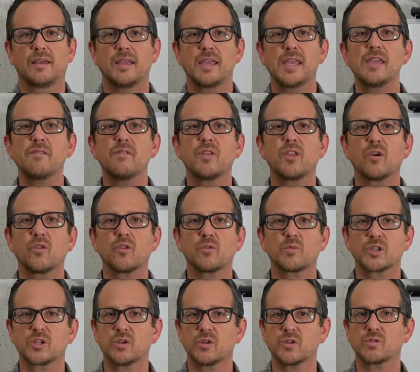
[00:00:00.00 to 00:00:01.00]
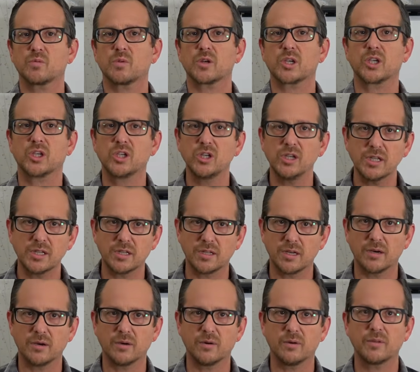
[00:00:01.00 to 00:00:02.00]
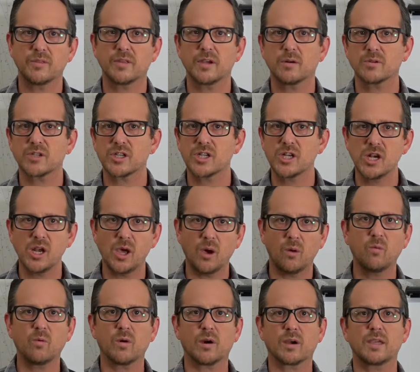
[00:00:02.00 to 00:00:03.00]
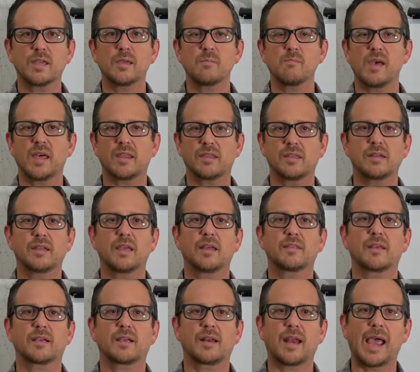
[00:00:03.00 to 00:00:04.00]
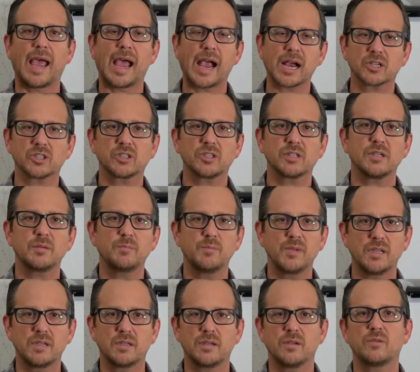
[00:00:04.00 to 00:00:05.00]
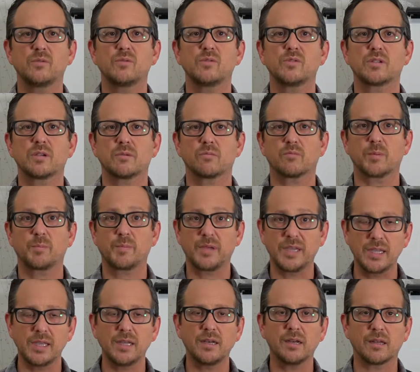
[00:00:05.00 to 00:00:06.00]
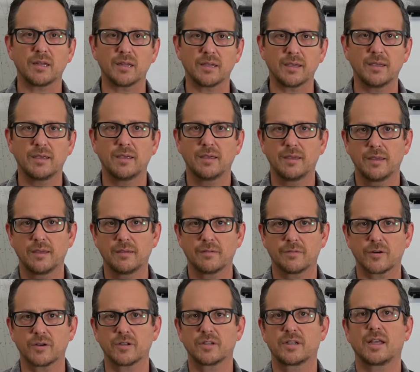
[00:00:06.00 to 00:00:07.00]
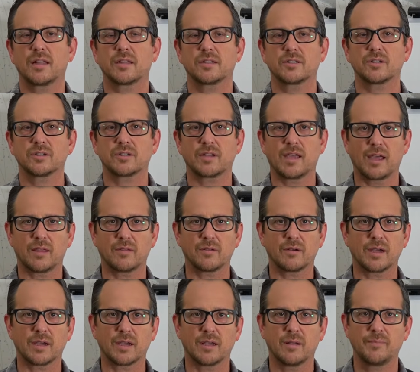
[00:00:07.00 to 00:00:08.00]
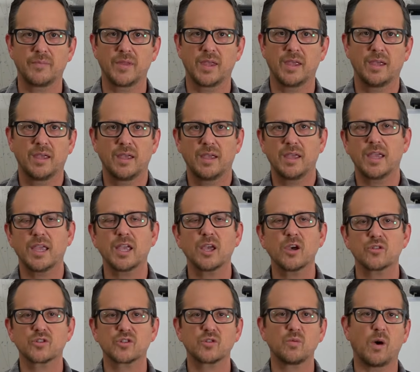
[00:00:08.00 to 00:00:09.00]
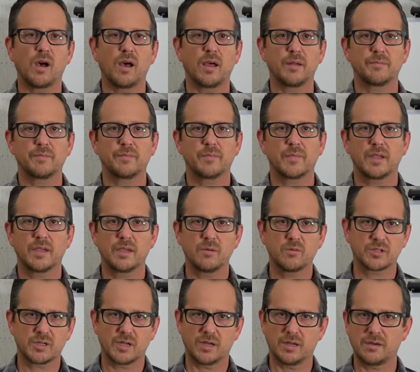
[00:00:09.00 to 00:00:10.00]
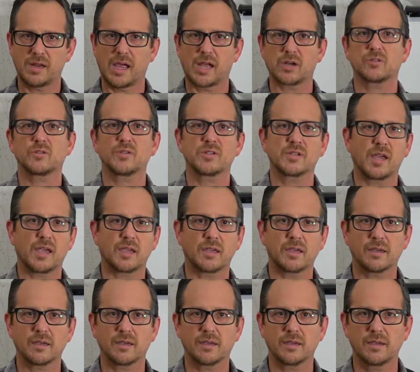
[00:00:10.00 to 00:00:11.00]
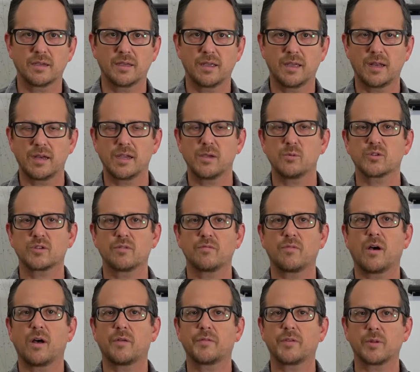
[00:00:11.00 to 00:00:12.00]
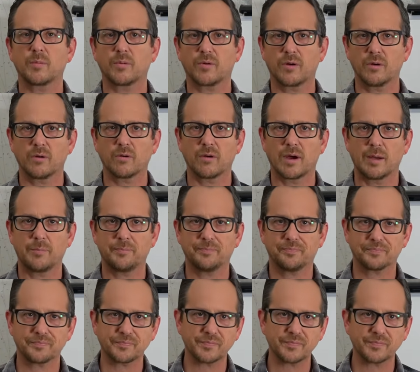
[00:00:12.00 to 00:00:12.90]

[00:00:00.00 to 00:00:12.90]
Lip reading: Even though the results were good, though, there was no working method yet that could actually be used repeatedly for intelligence gathering. Ingo Swann, he was a natural psychic, and he was involved in the program.